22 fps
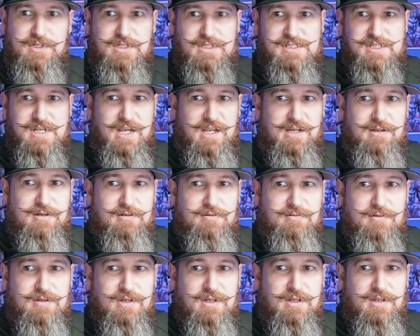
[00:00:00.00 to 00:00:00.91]

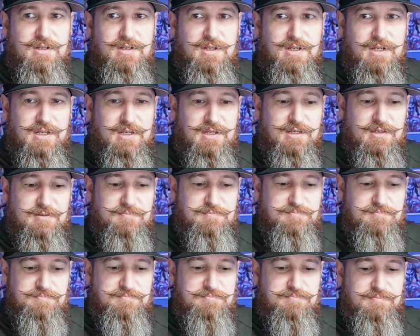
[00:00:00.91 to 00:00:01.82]
desire
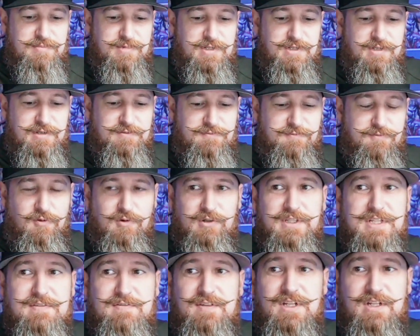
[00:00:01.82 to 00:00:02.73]
for
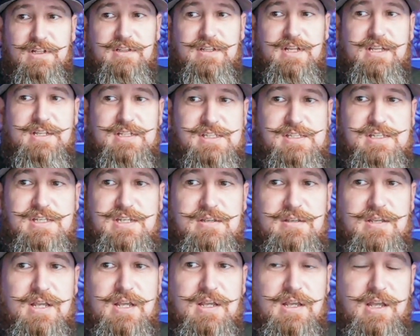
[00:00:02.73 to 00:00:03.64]
leaving a
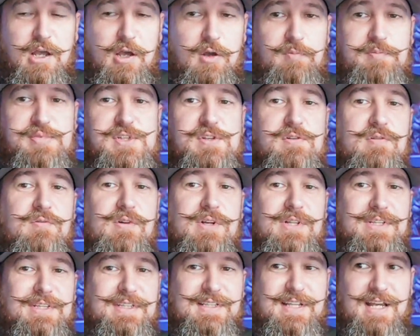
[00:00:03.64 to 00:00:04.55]
legacy helps you to
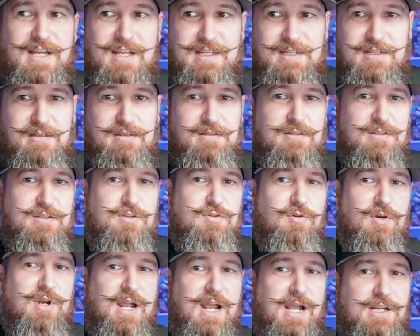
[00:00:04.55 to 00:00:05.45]
align
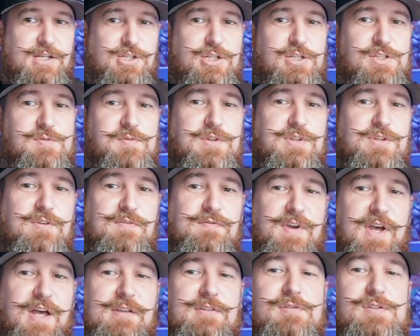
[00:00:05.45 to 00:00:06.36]
your actions with your
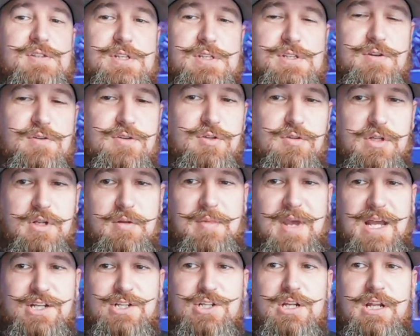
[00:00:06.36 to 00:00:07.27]
values. And so you can
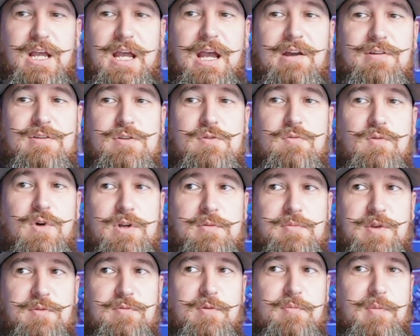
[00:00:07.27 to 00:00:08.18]
imagine how you want to
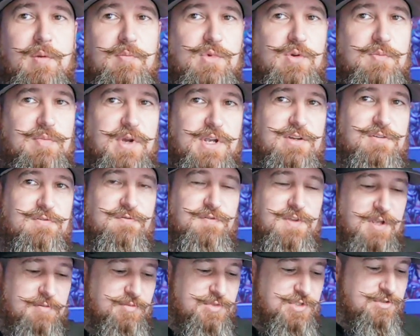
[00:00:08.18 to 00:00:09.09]
be remembered by your
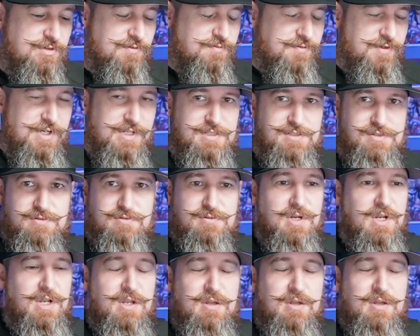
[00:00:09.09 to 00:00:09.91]
family, your friends, or